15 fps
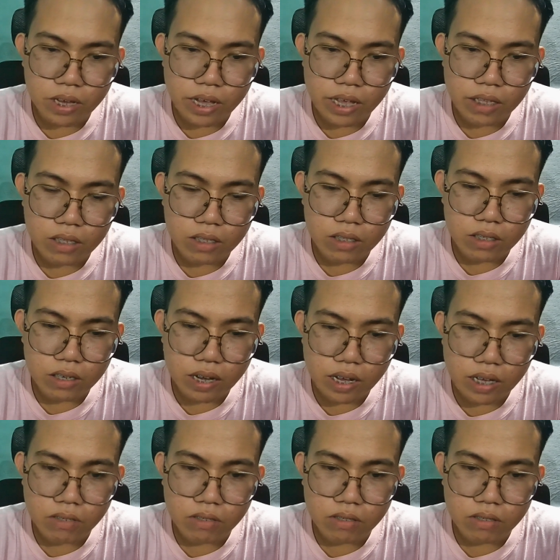we get the
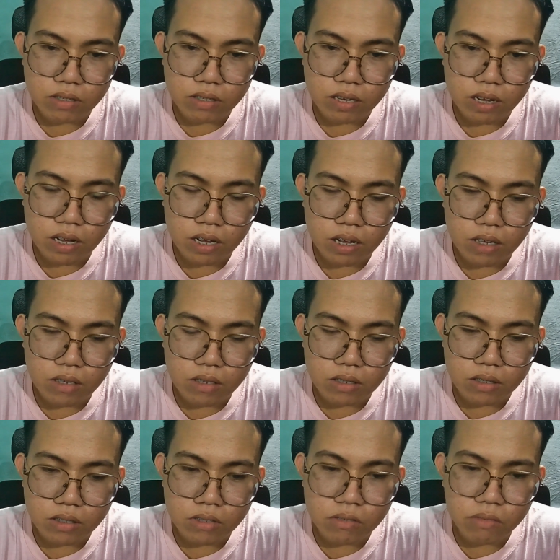cat
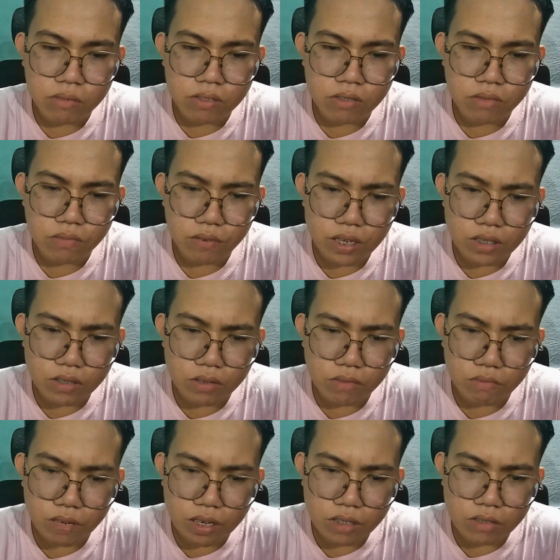is equivalent to the
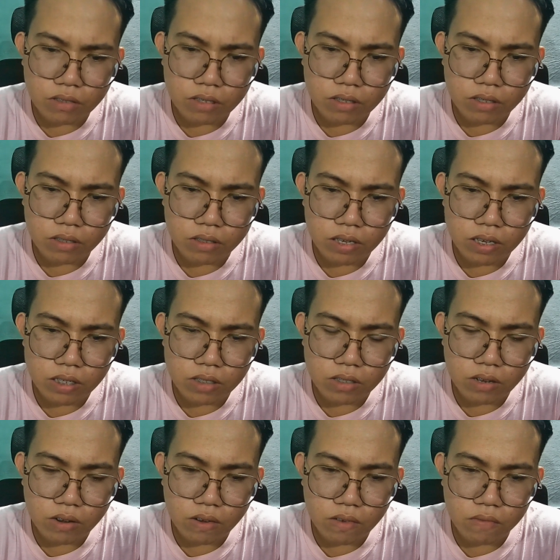vector value that
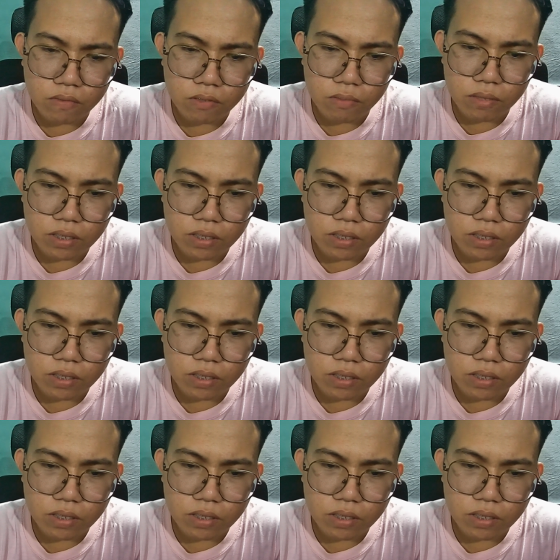contains of